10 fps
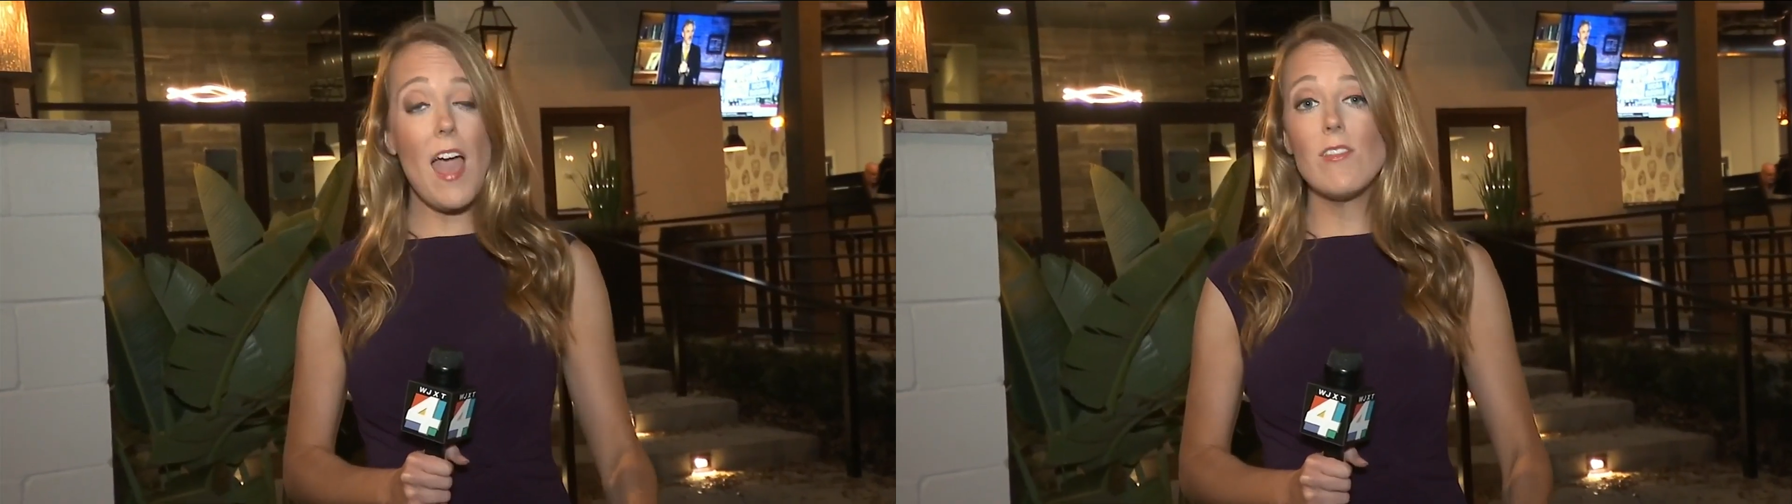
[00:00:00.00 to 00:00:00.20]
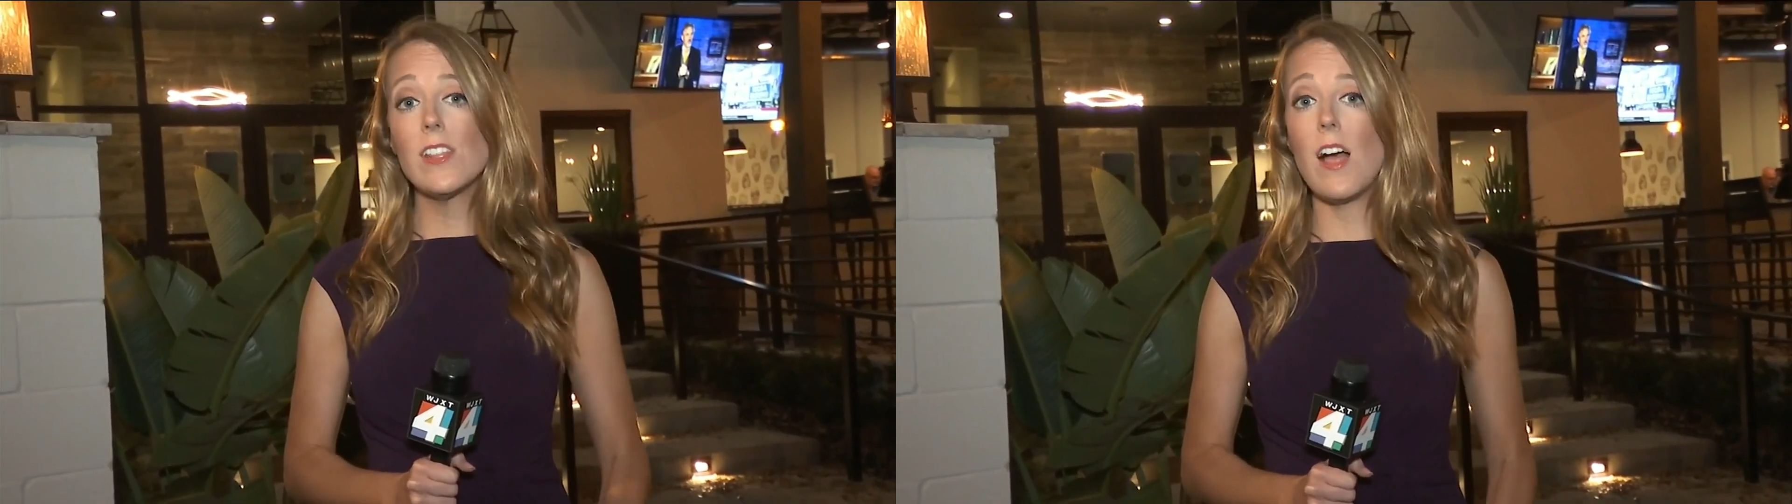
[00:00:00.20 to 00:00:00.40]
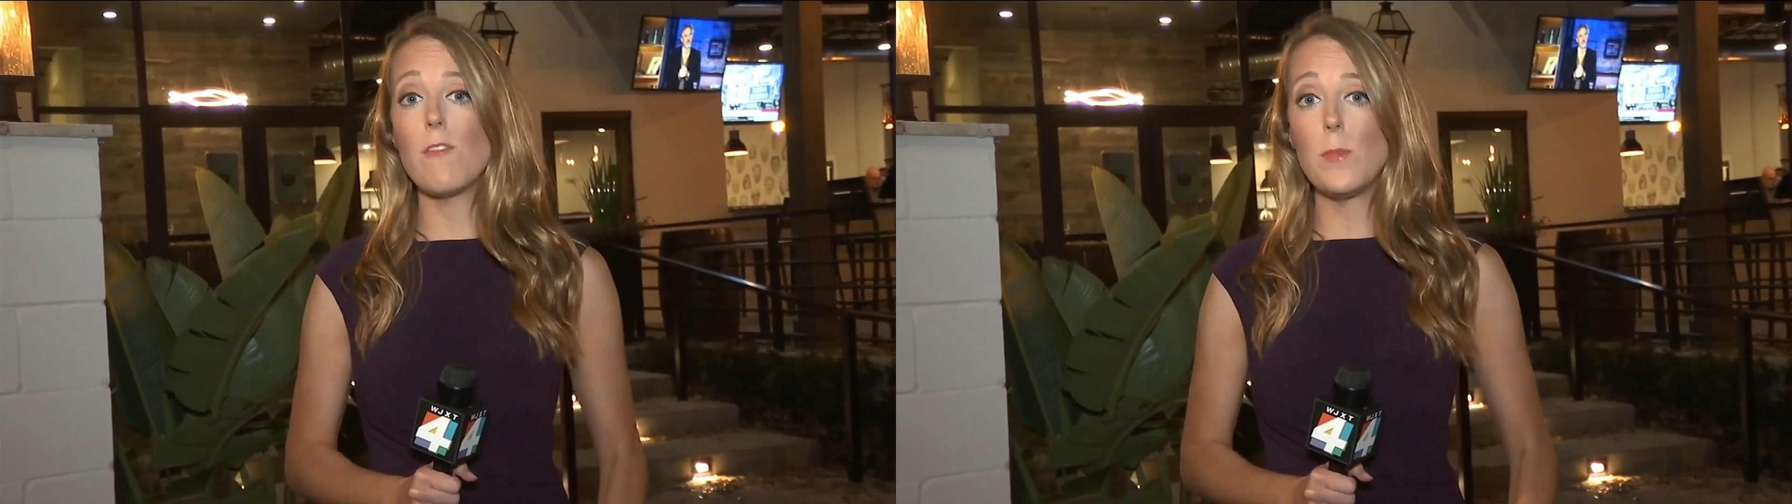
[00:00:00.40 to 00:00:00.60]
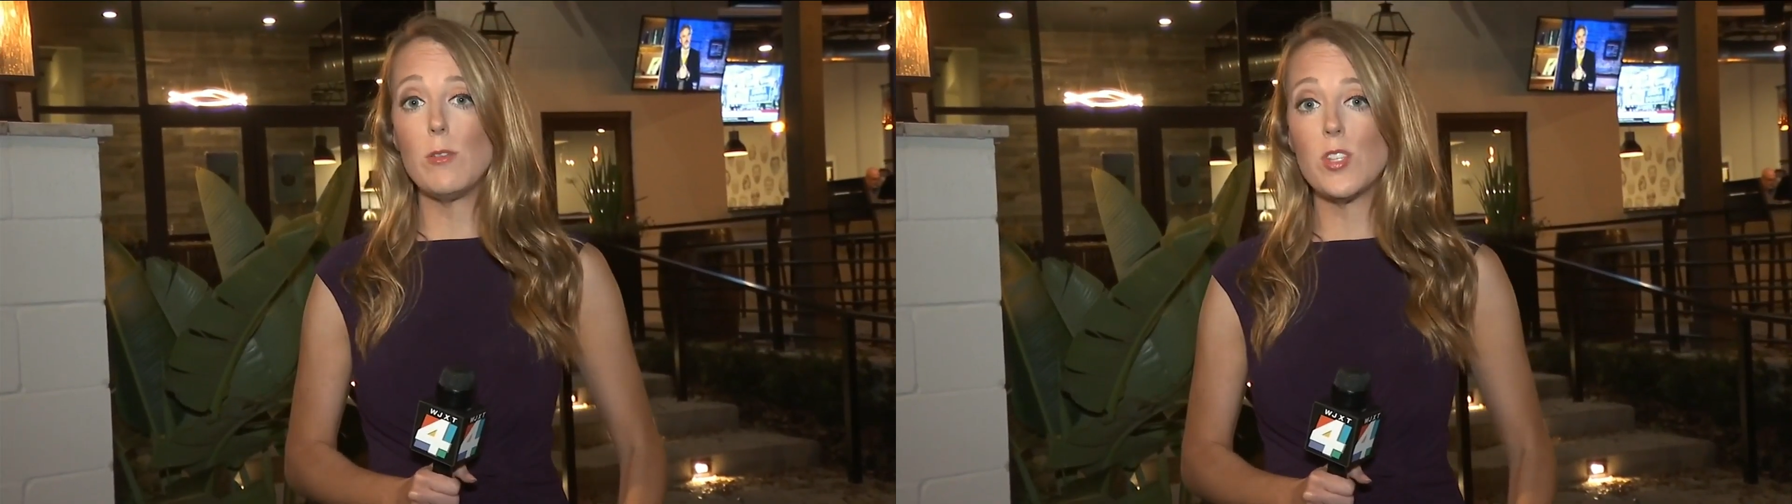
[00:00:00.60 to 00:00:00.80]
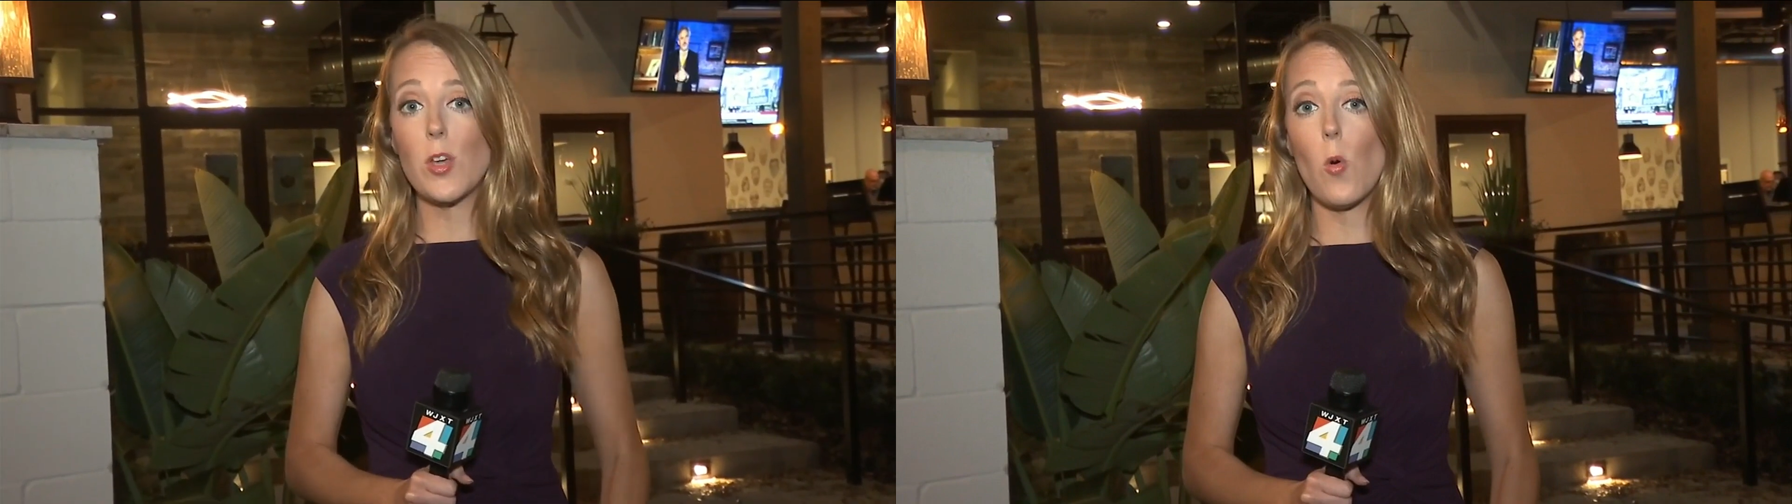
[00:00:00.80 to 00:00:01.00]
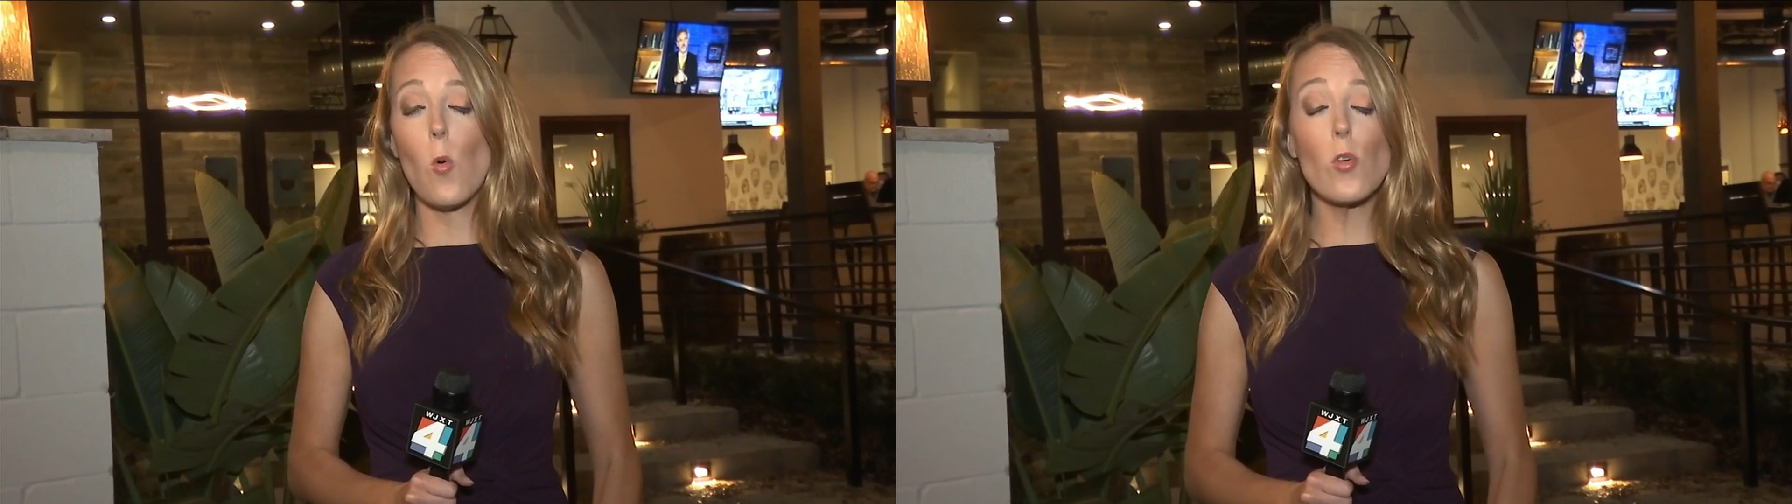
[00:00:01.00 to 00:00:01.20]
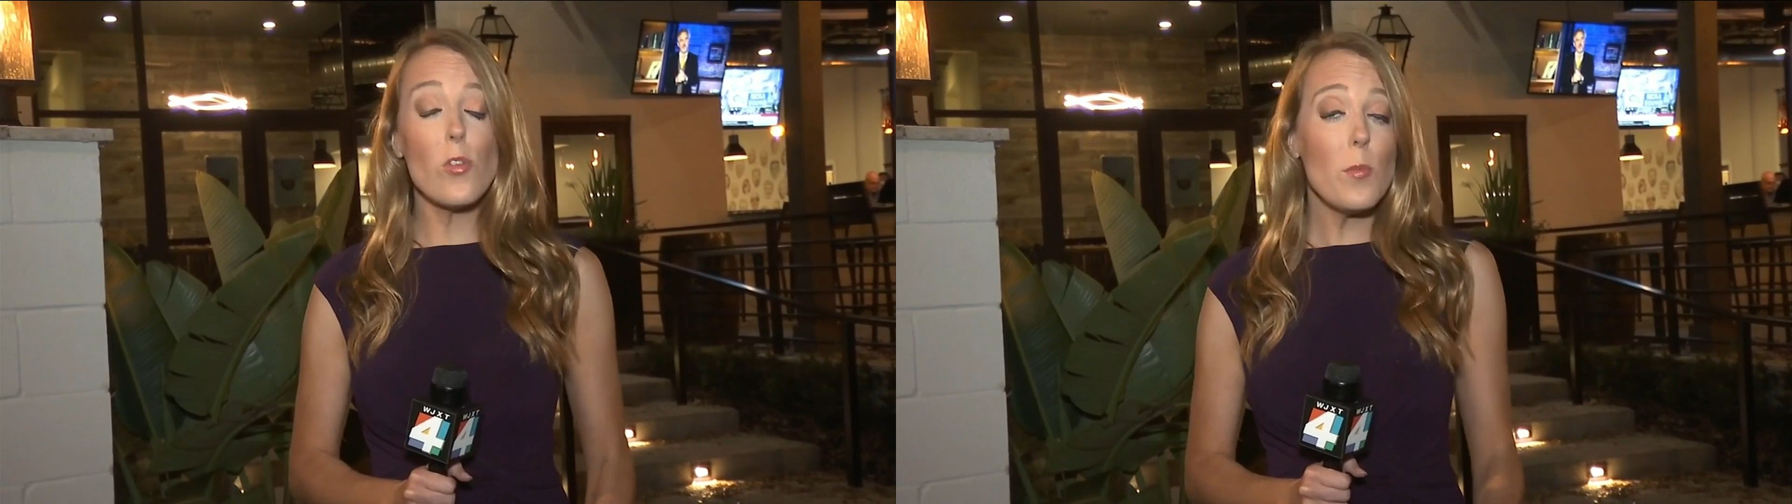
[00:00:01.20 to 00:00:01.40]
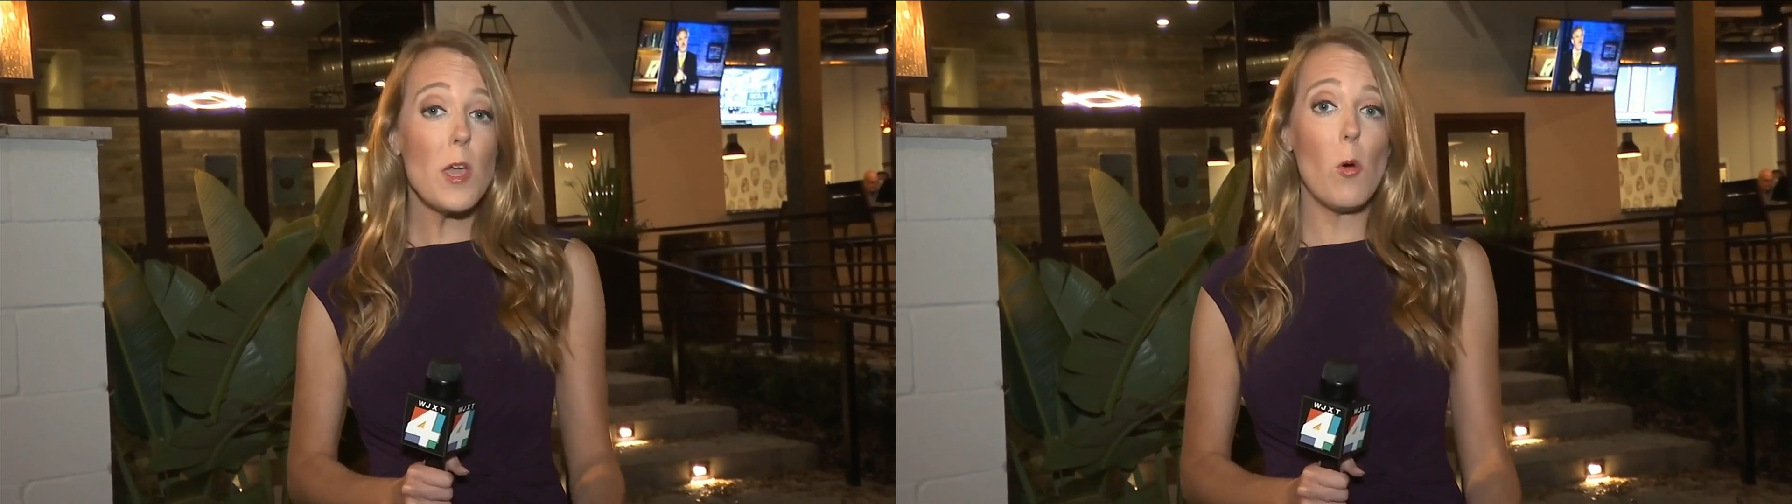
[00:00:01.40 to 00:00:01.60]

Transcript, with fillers: having live music or they'll be